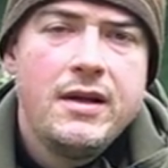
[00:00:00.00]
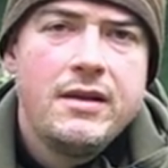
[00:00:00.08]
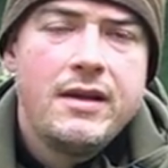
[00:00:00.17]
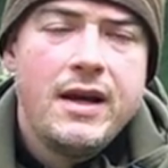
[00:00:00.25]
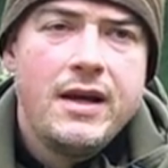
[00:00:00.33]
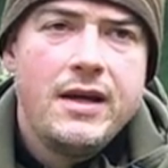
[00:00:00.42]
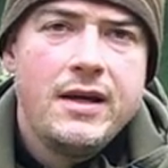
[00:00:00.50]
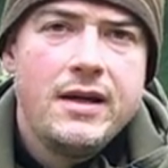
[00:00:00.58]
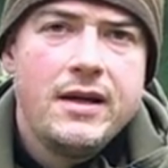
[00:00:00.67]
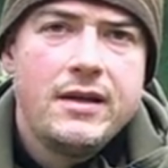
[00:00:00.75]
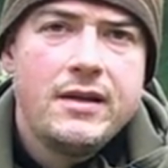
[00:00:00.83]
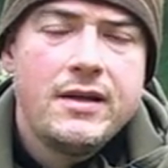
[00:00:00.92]

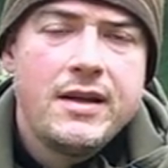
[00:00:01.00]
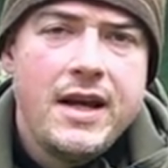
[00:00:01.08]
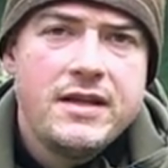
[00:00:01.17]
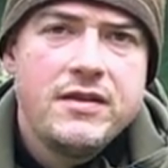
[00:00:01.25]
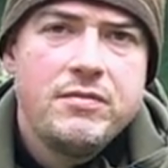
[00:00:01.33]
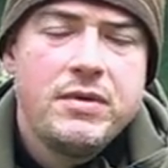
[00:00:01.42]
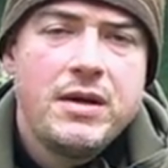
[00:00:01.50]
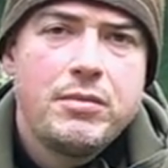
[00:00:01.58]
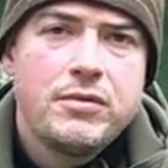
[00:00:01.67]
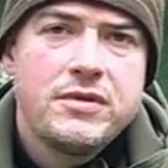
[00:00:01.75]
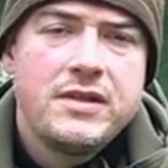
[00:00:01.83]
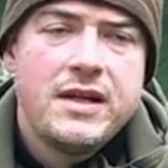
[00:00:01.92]
The native
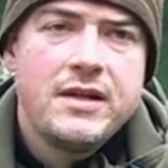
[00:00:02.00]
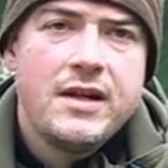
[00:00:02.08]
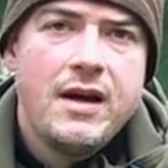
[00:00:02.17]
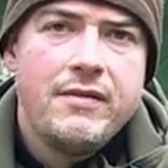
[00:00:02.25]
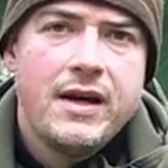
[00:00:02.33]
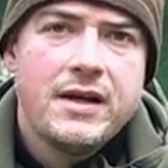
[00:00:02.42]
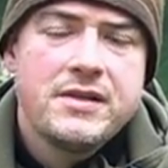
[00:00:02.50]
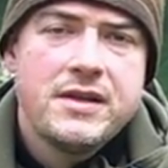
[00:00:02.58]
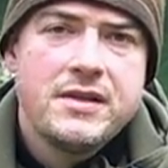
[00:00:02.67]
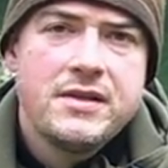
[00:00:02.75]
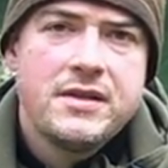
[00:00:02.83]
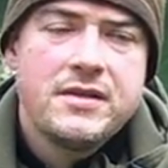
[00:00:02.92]
people didn't have
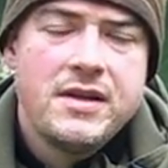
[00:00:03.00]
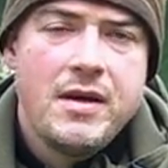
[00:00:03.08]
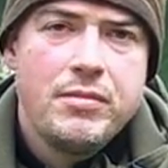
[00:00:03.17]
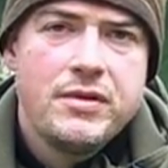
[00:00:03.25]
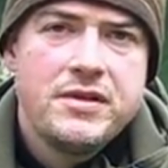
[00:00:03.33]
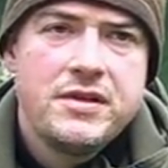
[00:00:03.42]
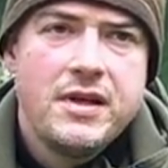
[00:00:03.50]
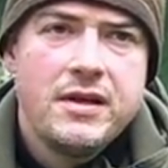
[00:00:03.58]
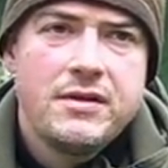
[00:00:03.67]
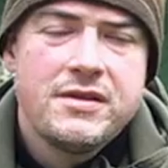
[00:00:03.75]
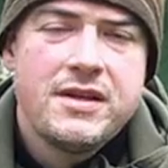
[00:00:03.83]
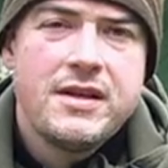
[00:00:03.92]
access to tempered
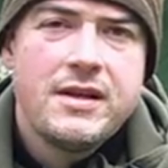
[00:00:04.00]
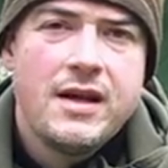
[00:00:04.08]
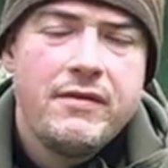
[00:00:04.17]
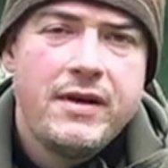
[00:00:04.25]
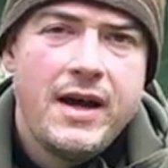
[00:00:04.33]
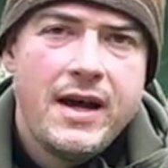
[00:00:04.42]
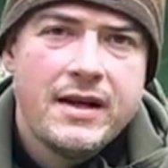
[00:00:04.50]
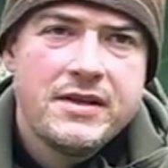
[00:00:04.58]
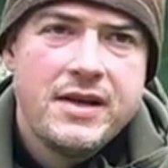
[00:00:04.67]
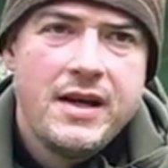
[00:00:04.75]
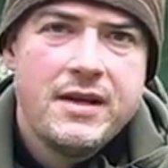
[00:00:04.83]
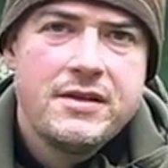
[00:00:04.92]
steels, they didn't have
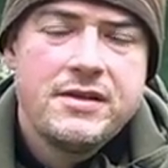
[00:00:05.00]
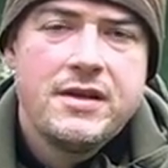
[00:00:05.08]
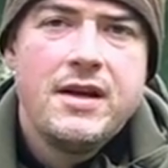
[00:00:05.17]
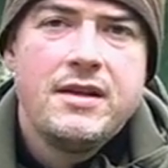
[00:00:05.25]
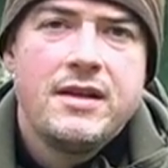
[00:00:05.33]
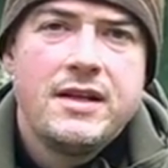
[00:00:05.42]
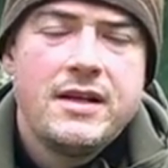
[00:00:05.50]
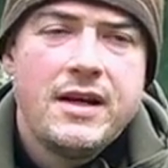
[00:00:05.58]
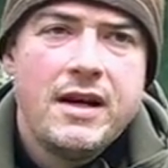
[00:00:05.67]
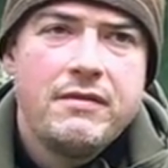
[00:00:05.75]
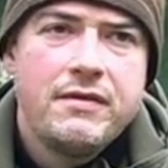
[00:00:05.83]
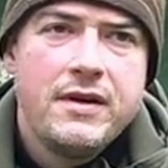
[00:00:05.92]
axe heads, they didn't
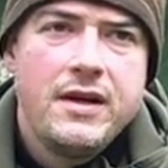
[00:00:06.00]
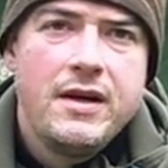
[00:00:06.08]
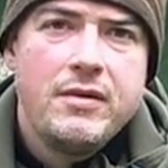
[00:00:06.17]
have